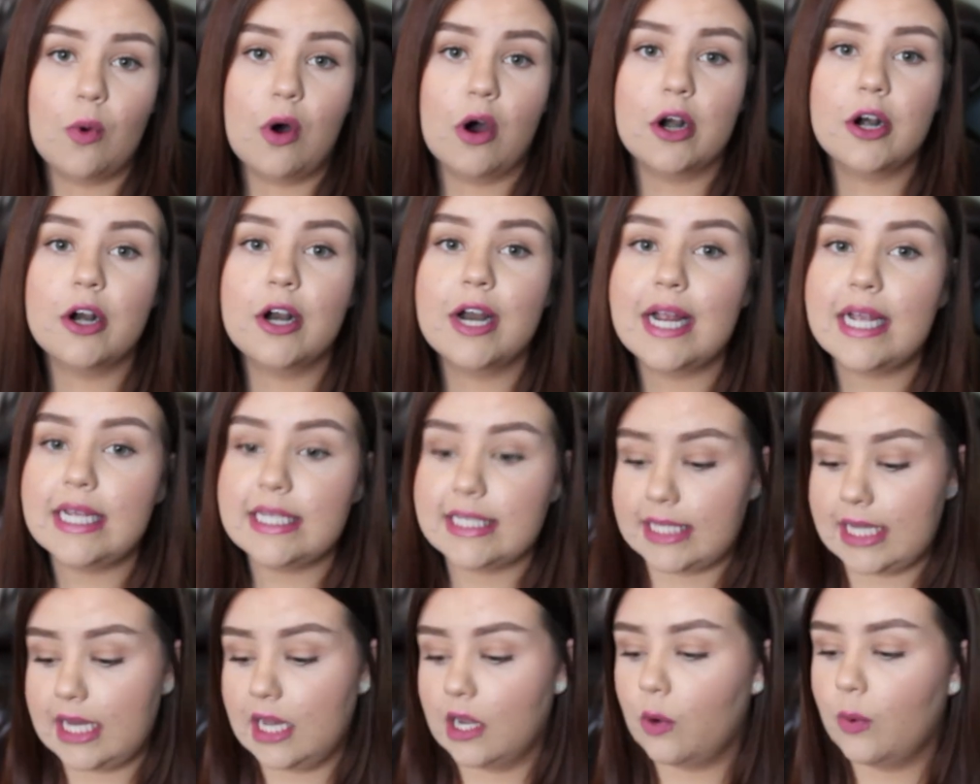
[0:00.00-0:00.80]
Water
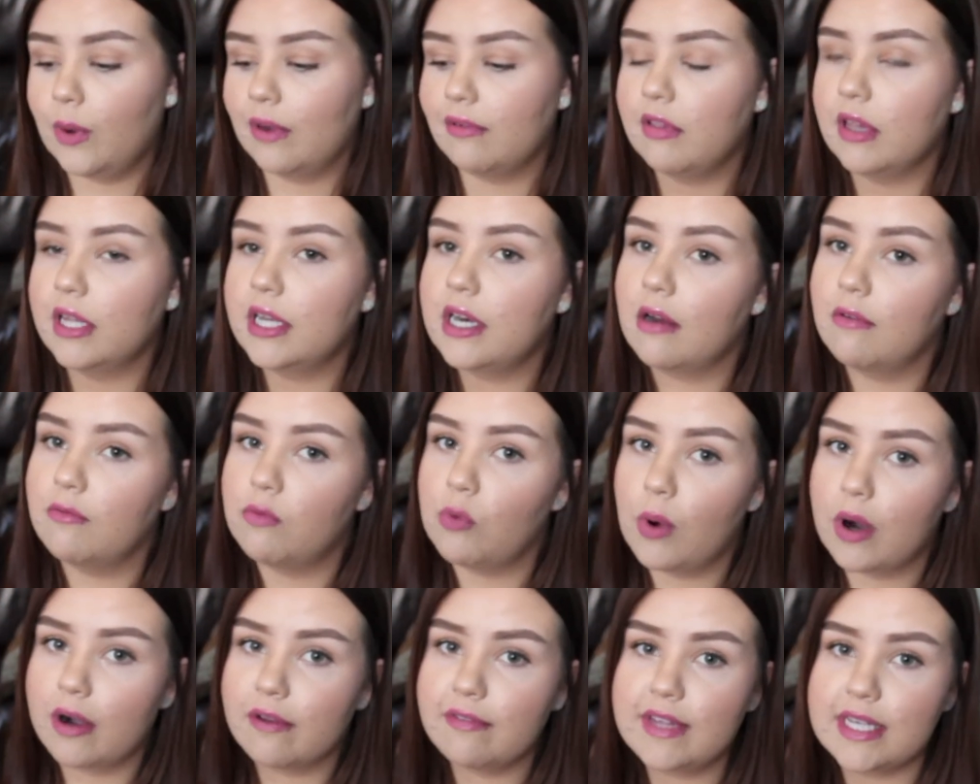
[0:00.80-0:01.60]
is the equivalent of
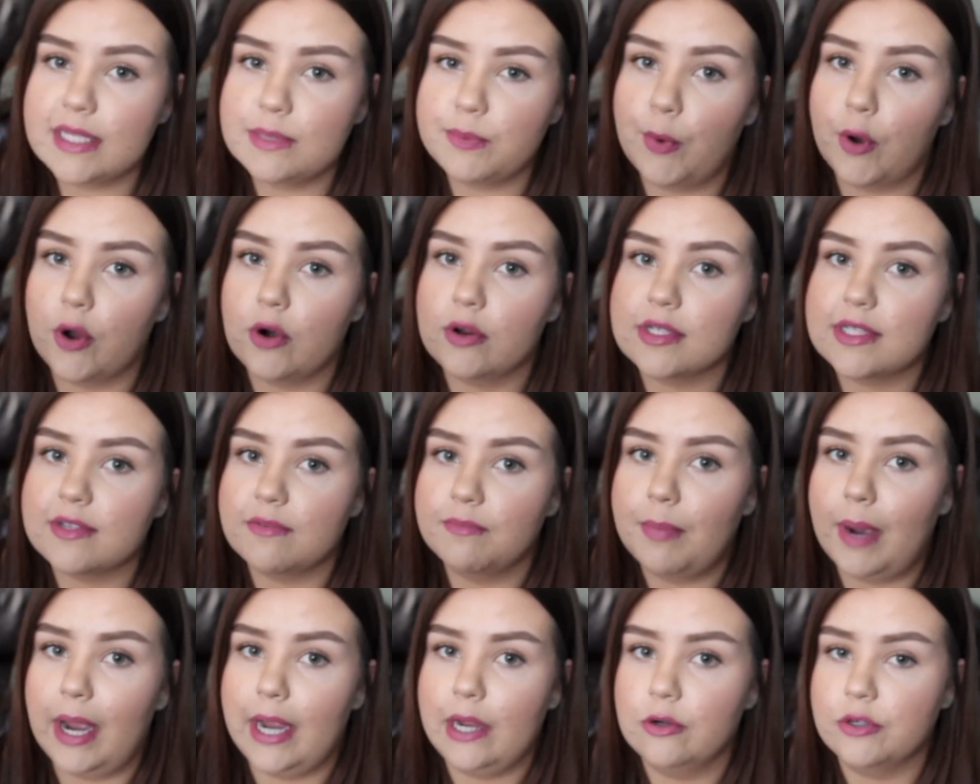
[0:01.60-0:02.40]
one of these bottles
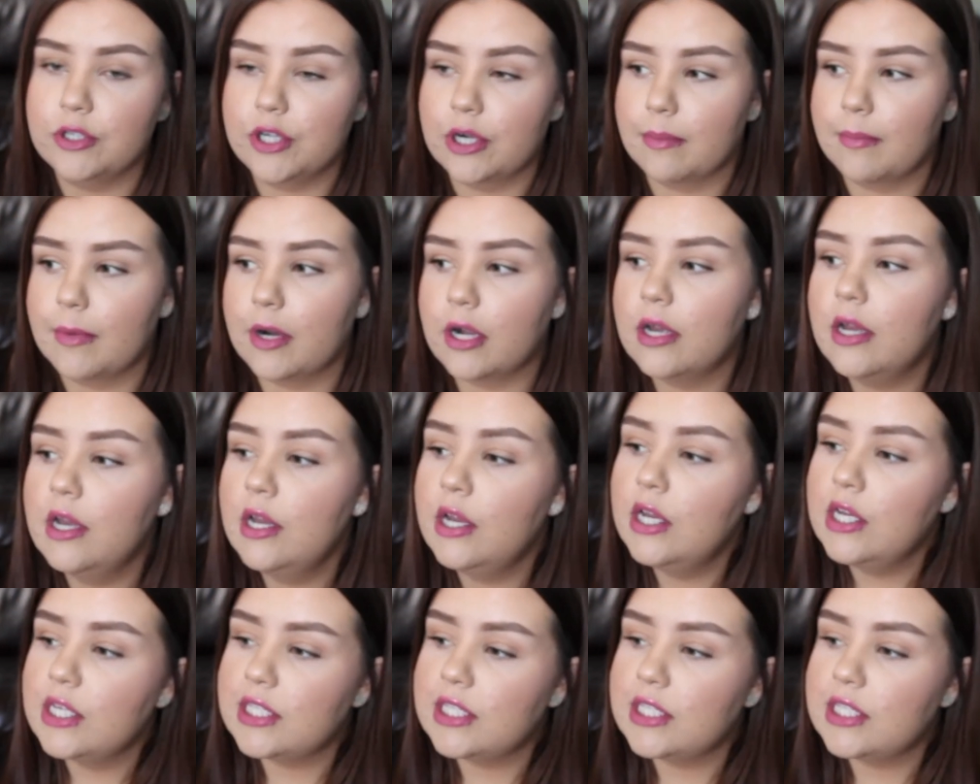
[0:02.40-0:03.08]
of Bioderma.